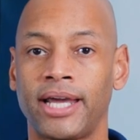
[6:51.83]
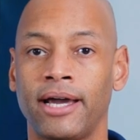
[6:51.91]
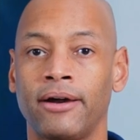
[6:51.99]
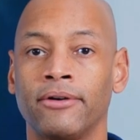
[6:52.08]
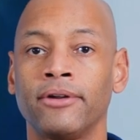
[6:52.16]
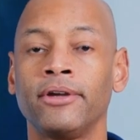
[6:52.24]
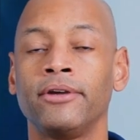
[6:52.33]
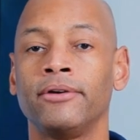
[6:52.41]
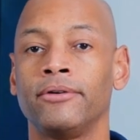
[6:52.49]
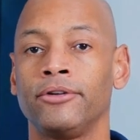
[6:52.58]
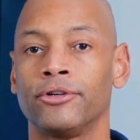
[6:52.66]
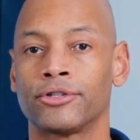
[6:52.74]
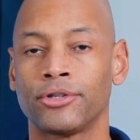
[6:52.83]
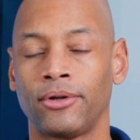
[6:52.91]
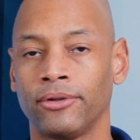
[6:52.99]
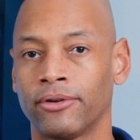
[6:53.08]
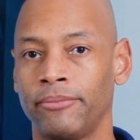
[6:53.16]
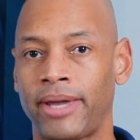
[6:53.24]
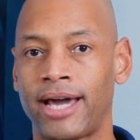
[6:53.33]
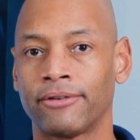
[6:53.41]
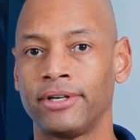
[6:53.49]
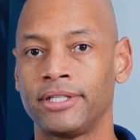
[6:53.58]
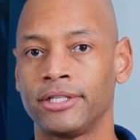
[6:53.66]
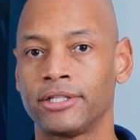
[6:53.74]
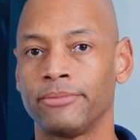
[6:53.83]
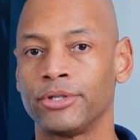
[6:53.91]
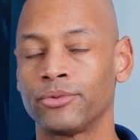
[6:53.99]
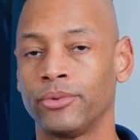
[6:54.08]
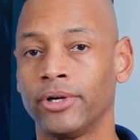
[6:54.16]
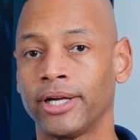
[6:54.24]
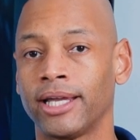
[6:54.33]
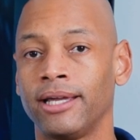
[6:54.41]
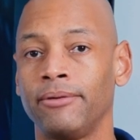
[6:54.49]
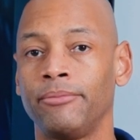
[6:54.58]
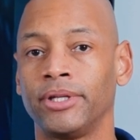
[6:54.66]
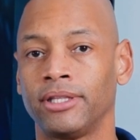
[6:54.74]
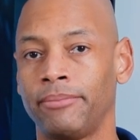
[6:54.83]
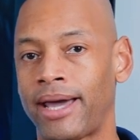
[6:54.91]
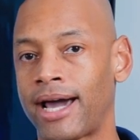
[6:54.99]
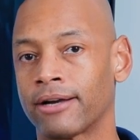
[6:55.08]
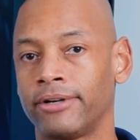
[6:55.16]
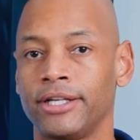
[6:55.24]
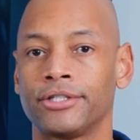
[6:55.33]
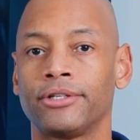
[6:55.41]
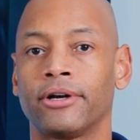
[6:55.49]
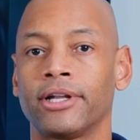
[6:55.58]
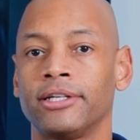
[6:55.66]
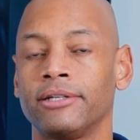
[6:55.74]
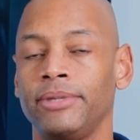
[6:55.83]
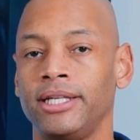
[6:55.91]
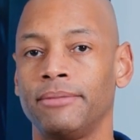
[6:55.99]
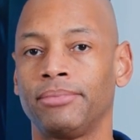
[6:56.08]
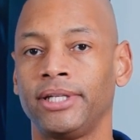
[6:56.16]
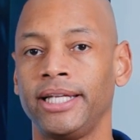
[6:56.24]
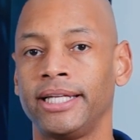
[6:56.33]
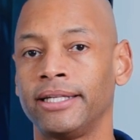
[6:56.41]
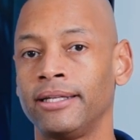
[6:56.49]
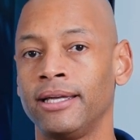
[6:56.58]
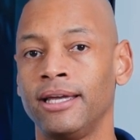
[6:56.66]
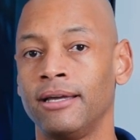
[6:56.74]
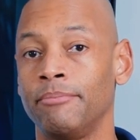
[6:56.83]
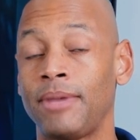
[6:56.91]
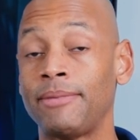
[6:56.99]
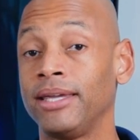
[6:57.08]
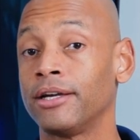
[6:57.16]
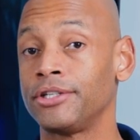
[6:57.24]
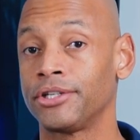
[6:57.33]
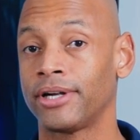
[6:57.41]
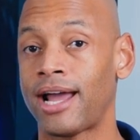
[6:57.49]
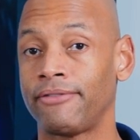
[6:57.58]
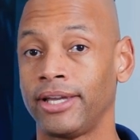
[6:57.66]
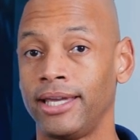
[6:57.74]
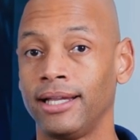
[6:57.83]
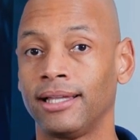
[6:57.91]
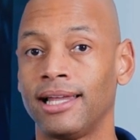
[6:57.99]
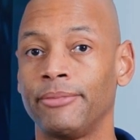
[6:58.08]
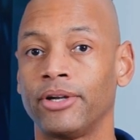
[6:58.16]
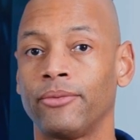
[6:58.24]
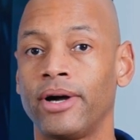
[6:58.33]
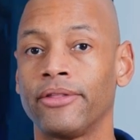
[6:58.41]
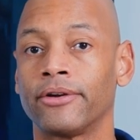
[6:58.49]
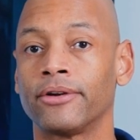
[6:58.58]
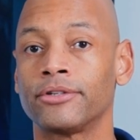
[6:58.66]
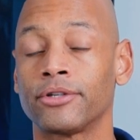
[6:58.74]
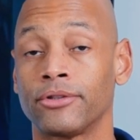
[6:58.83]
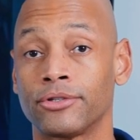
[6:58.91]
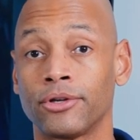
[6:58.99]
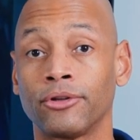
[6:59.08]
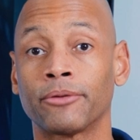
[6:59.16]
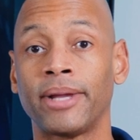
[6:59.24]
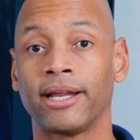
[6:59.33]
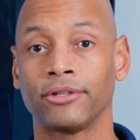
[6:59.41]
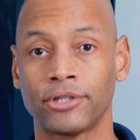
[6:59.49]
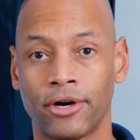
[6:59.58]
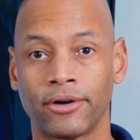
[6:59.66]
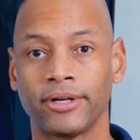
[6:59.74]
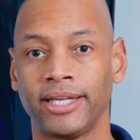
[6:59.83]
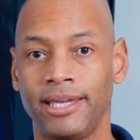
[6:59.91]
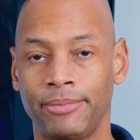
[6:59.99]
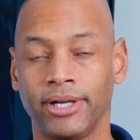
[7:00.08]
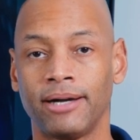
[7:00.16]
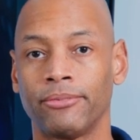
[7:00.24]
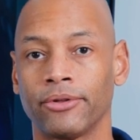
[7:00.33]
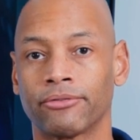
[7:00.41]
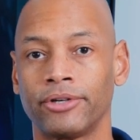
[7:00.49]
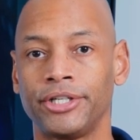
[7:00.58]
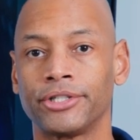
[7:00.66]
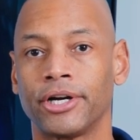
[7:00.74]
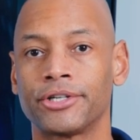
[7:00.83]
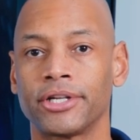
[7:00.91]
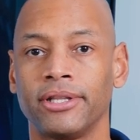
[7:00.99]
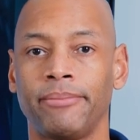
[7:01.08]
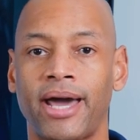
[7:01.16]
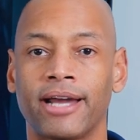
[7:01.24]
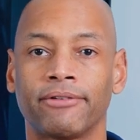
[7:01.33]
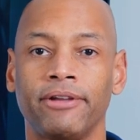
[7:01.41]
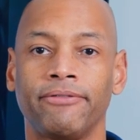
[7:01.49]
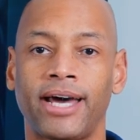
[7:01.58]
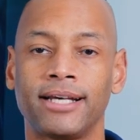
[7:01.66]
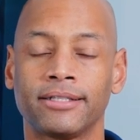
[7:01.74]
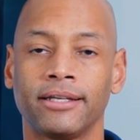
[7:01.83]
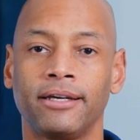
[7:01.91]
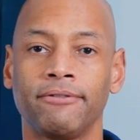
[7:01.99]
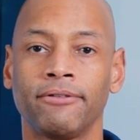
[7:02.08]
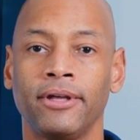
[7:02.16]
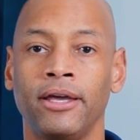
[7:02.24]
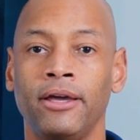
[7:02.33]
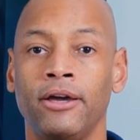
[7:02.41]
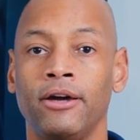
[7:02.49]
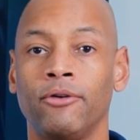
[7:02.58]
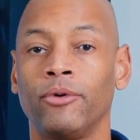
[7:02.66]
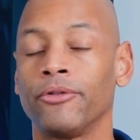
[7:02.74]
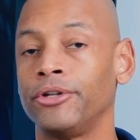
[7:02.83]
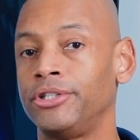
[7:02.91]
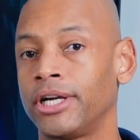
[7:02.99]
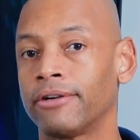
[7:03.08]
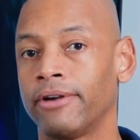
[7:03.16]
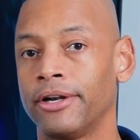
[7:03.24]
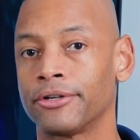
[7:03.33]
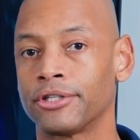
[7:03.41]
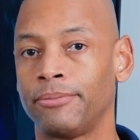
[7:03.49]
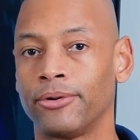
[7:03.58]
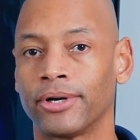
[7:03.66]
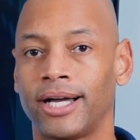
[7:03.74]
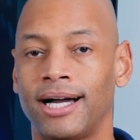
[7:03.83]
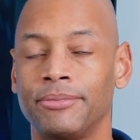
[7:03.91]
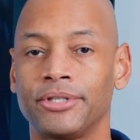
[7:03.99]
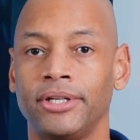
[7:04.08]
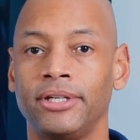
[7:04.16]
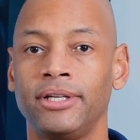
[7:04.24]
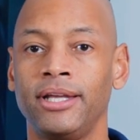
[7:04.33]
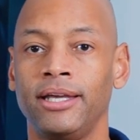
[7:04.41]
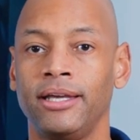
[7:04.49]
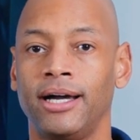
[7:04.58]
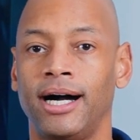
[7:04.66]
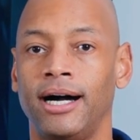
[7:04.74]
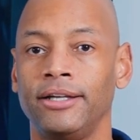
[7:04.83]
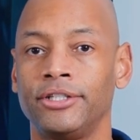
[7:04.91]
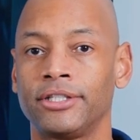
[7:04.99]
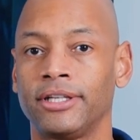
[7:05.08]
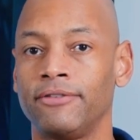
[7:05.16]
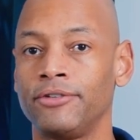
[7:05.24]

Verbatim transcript: down, your solar and battery system is working, but the battery is starting to be depleted, maybe because you're having inclement weather, so the solar panels aren't keeping up with recharging the battery fast enough. Well, the generator support option just